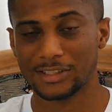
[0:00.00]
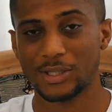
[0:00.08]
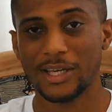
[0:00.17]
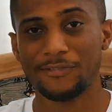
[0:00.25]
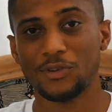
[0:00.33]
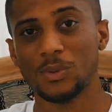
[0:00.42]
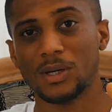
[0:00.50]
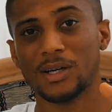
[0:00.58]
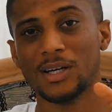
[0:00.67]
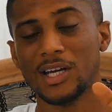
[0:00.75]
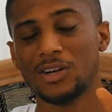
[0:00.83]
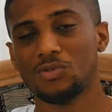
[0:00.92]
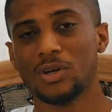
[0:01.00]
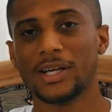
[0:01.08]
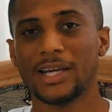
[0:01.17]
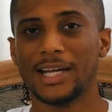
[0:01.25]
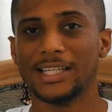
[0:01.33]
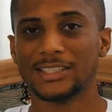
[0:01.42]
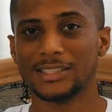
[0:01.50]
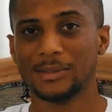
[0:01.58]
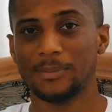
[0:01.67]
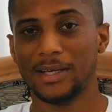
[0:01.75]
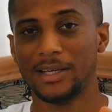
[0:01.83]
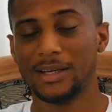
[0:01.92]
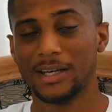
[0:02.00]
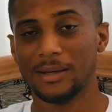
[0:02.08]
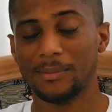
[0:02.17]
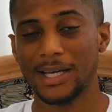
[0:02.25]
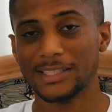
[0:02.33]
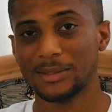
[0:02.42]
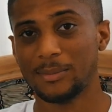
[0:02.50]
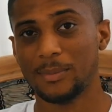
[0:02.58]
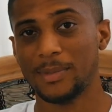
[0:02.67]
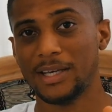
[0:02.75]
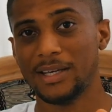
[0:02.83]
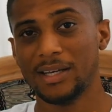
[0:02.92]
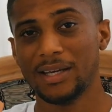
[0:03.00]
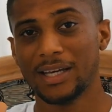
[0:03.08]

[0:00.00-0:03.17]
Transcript: So if you are running an SMMA